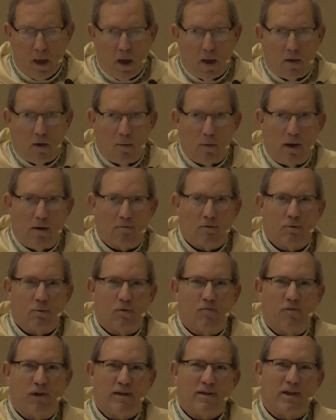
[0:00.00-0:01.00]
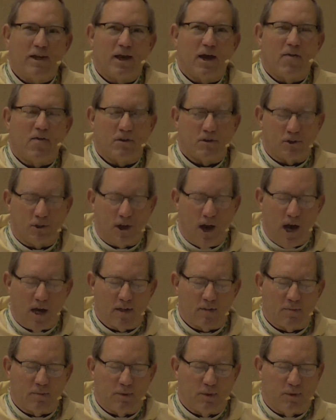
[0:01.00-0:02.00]
You know, when I was reflecting on this
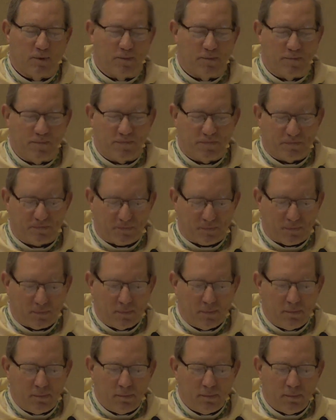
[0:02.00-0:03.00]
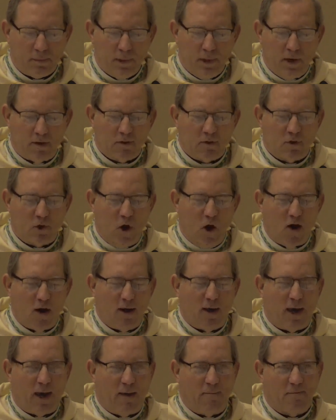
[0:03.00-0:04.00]
gospel, a
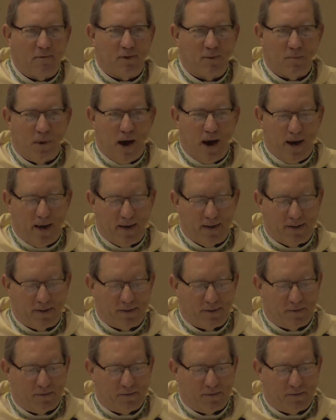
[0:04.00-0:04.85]
song came to mind.